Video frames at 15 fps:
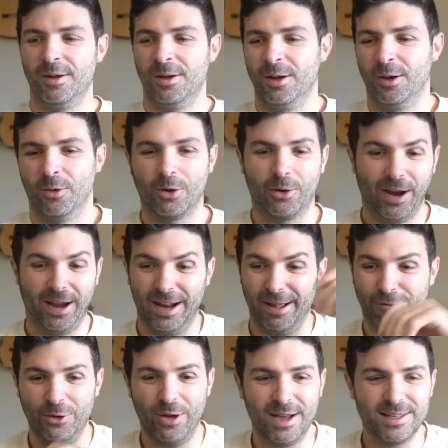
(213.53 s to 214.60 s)
Well, great. If
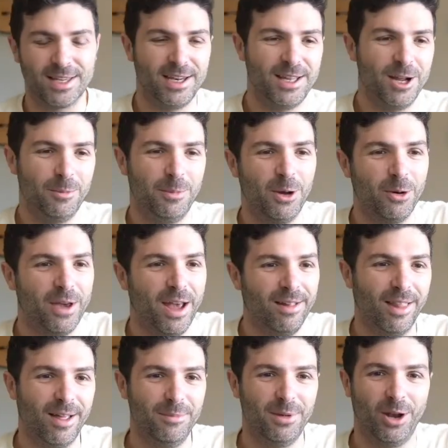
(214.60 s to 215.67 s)
you guys can hear me okay,
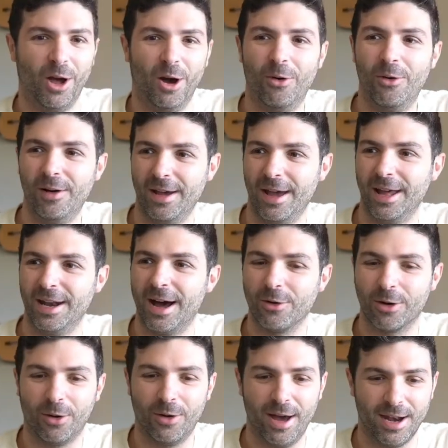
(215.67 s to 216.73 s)
let me know, and I'll
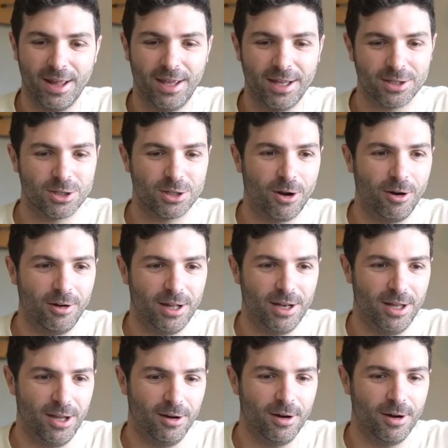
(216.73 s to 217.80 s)
go ahead and get started
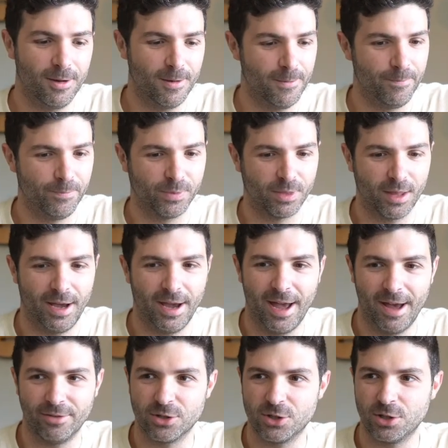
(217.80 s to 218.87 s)
here. I
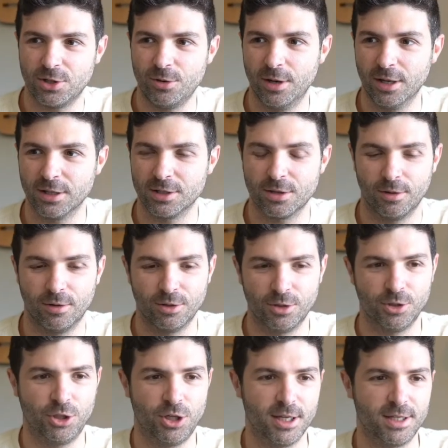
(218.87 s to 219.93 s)
have a student
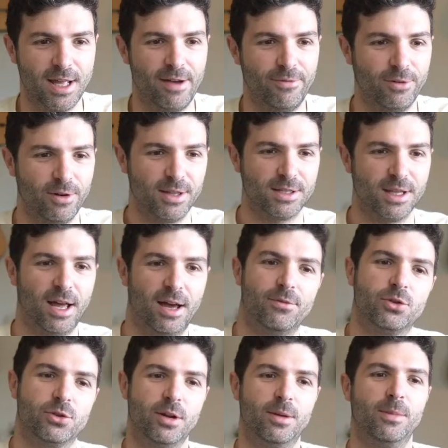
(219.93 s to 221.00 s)
just after this live
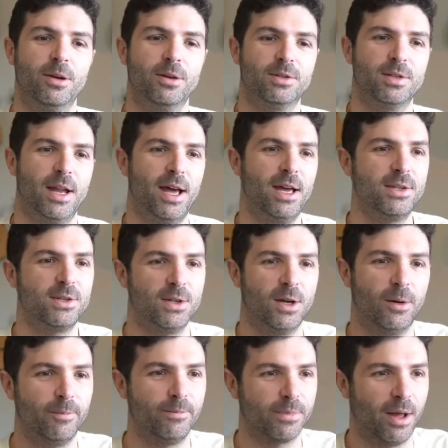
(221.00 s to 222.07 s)
stream here today,
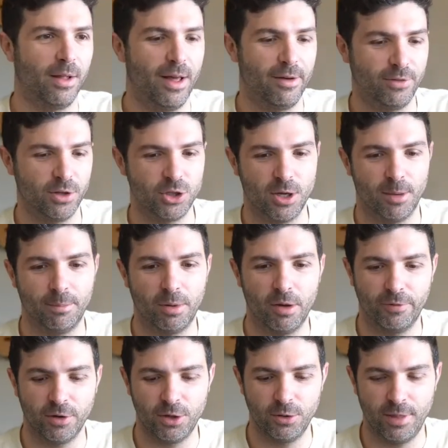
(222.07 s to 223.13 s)
so I'll have to jump off
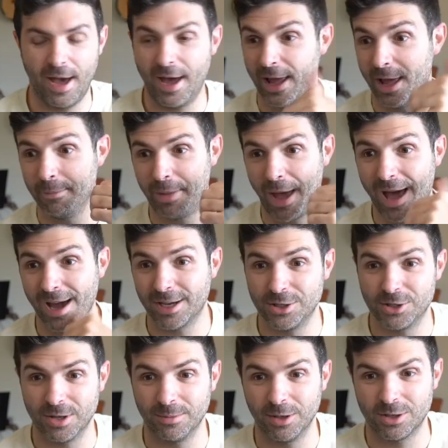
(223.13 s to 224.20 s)
and do that and package
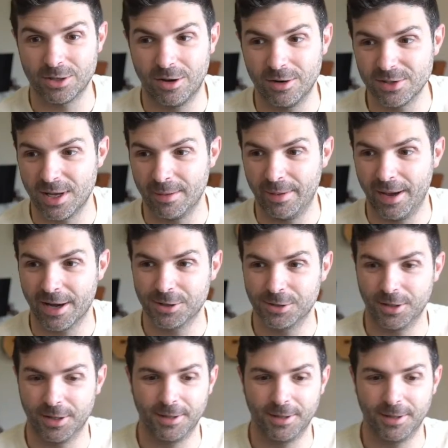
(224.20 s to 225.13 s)
some guitars up, actually.